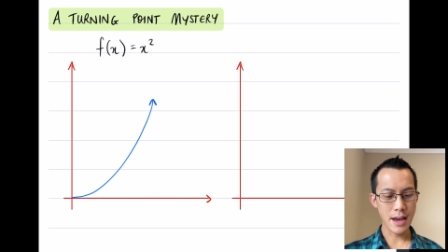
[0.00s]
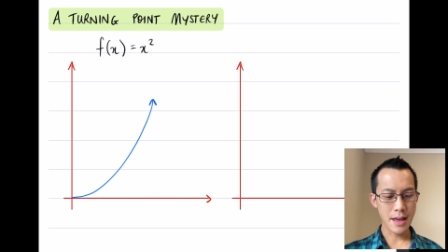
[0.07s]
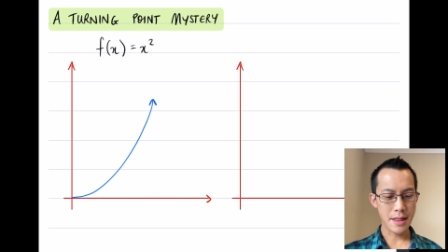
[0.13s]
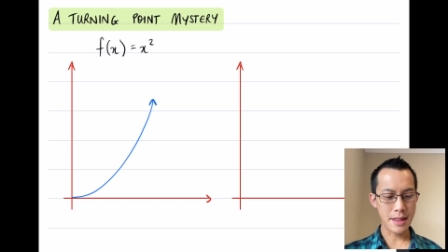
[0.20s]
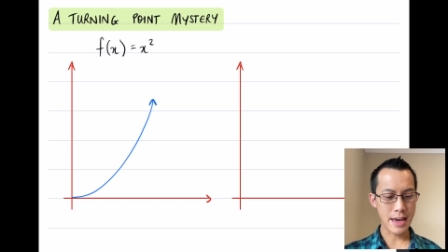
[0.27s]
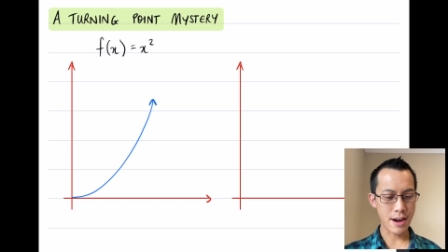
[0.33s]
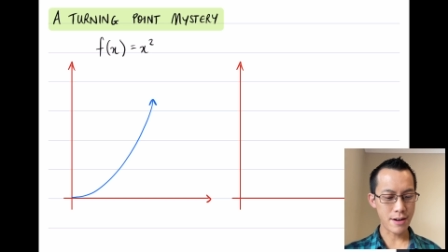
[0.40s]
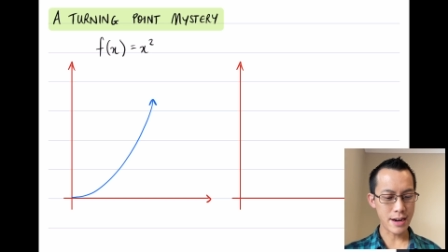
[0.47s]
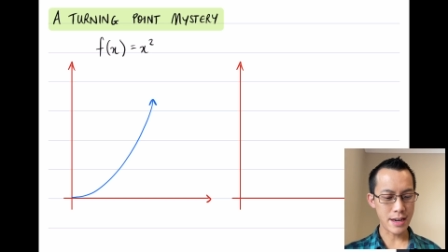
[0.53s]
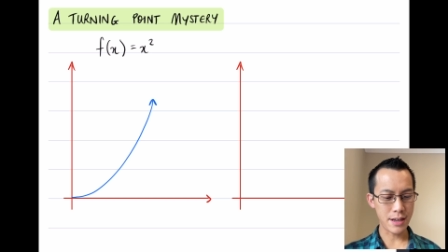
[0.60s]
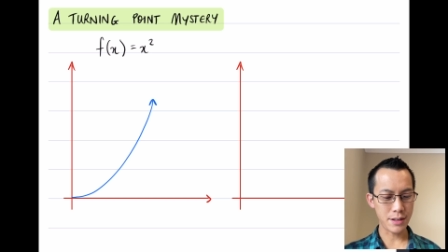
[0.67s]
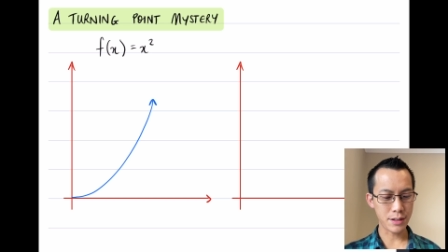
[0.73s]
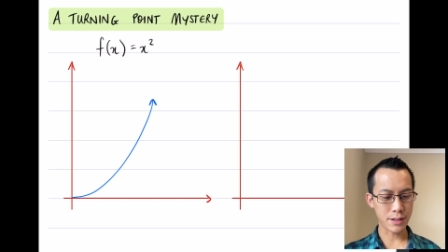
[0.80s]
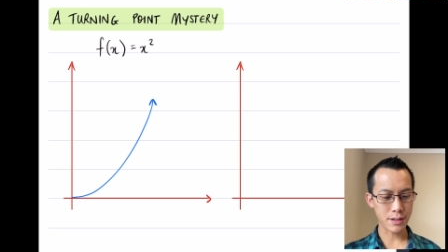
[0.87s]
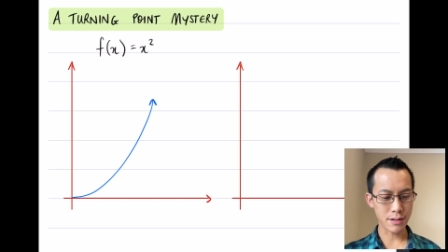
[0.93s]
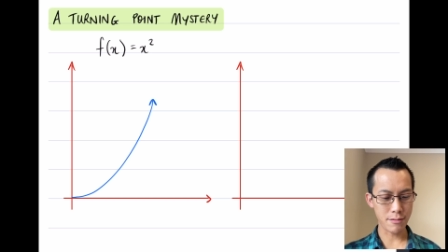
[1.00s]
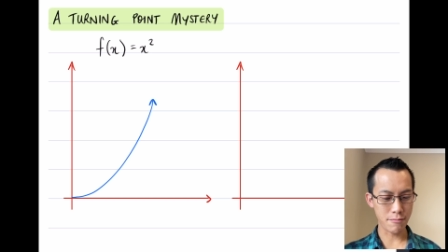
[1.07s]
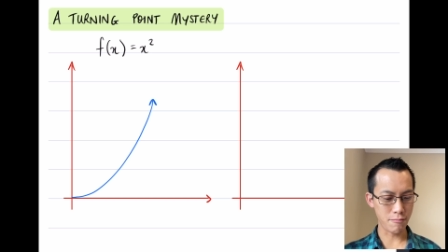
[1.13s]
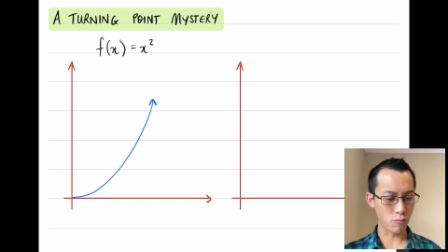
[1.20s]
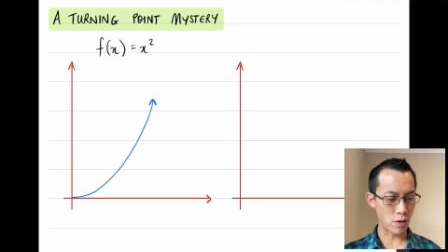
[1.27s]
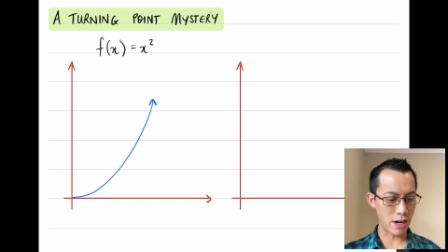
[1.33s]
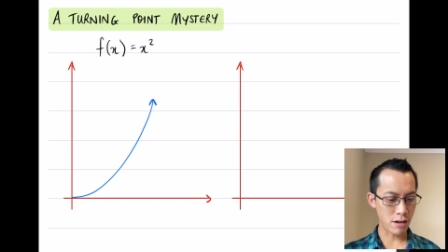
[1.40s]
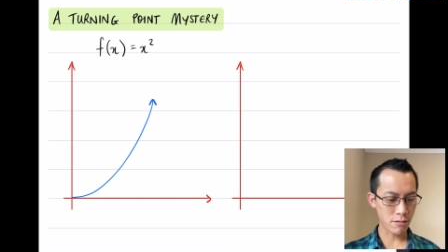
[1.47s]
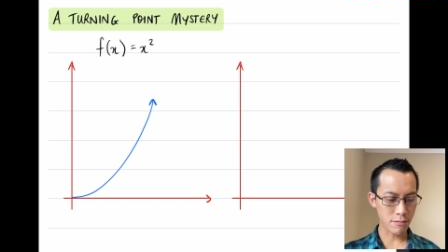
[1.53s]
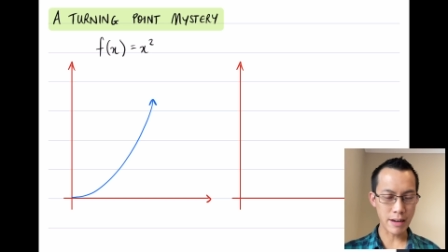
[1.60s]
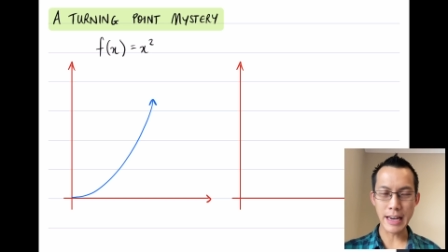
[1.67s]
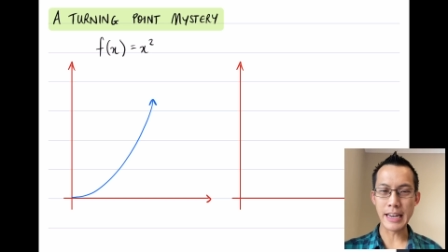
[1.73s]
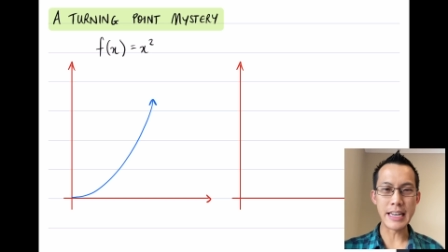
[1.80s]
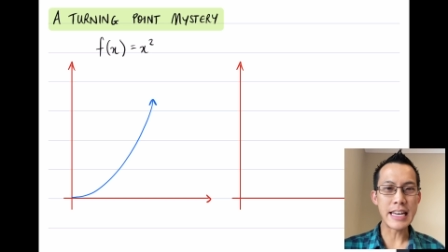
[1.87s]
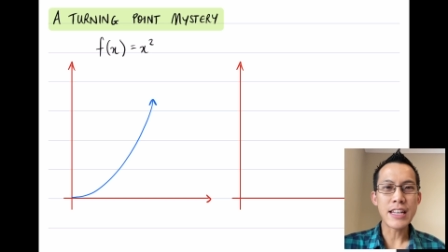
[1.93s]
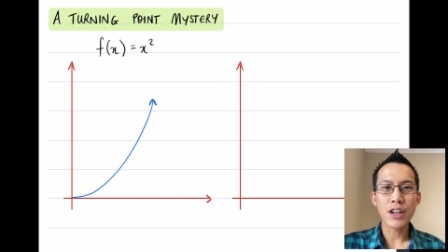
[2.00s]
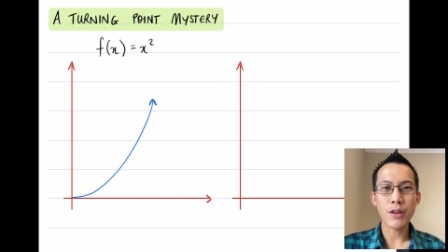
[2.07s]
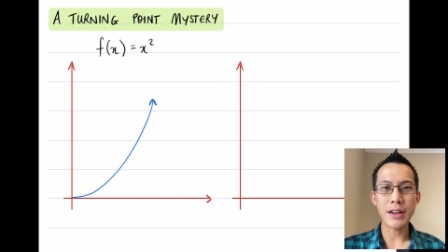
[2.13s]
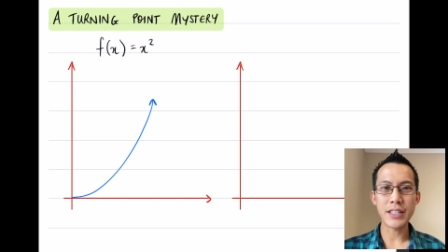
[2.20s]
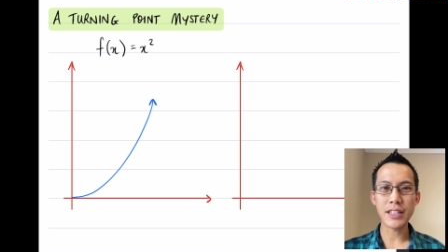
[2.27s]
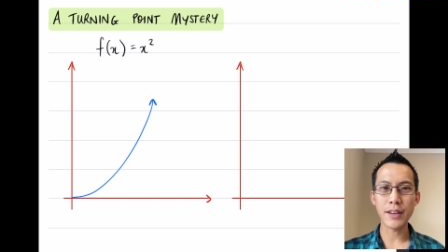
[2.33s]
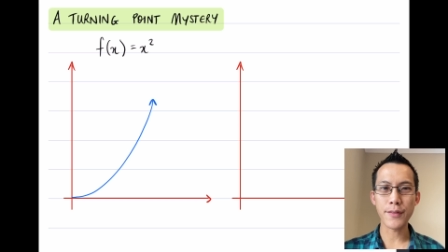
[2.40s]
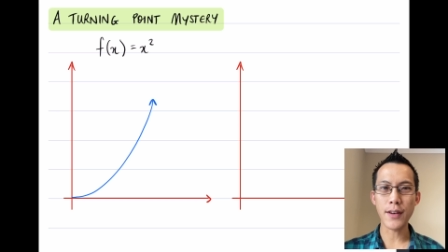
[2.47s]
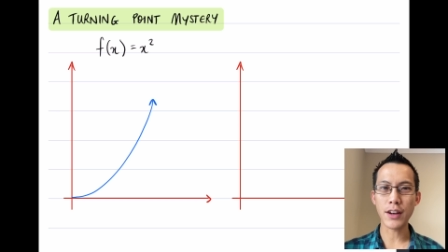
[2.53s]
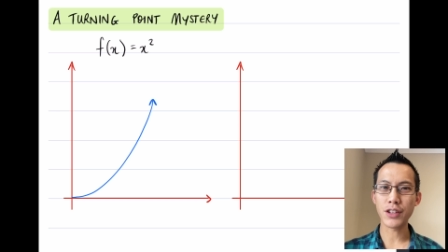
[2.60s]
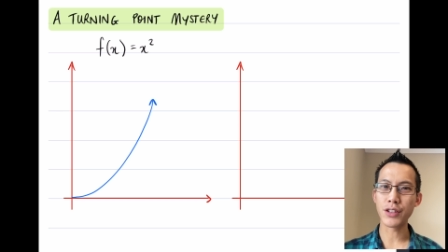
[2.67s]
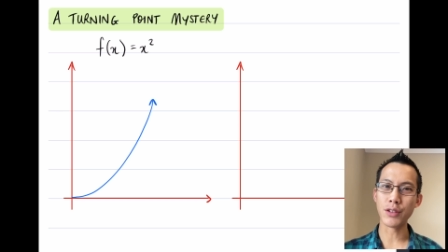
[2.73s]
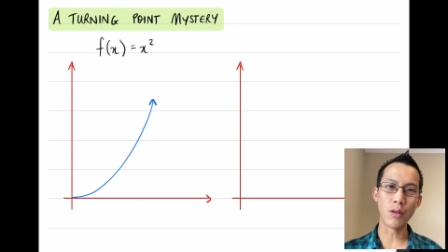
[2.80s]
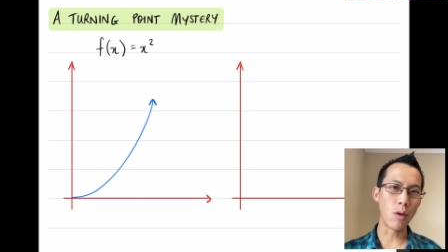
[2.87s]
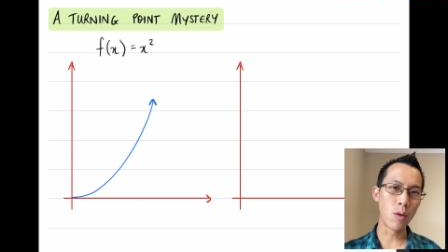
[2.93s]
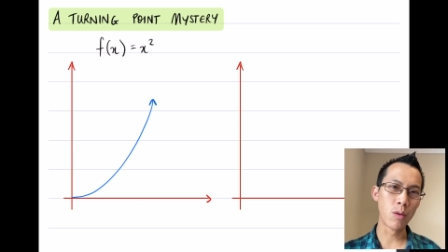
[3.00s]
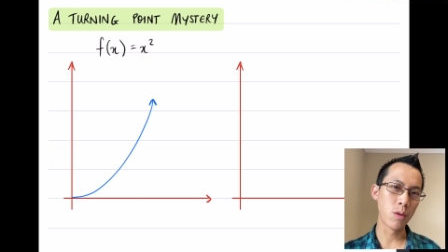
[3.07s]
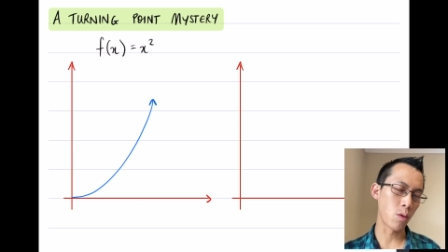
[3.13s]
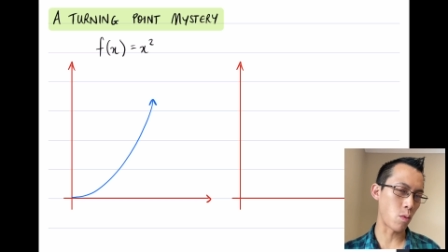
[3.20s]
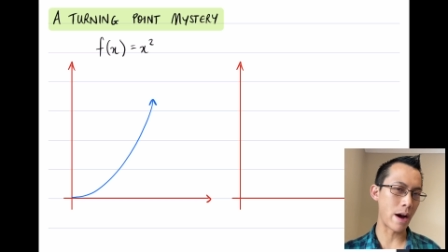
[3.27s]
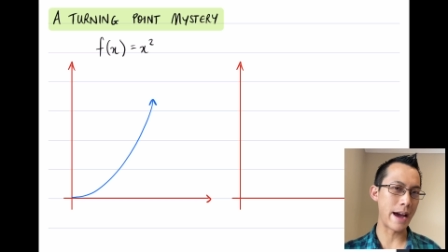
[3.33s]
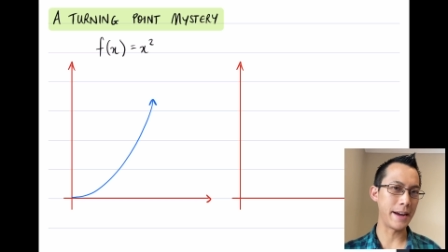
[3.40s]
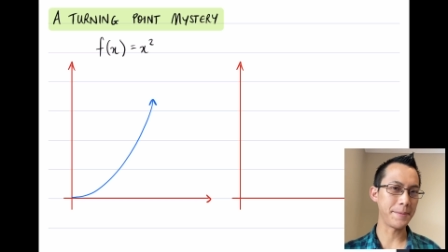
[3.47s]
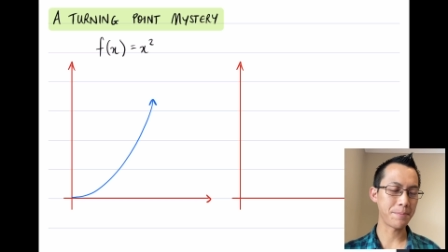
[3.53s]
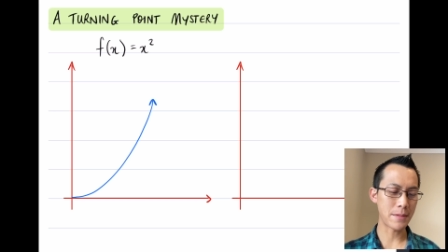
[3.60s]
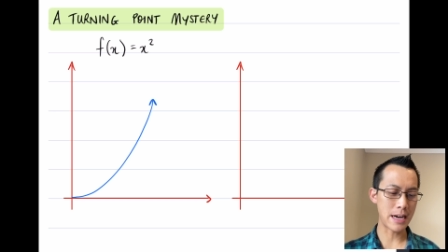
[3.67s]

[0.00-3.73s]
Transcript: there is well, an increasing function all the way.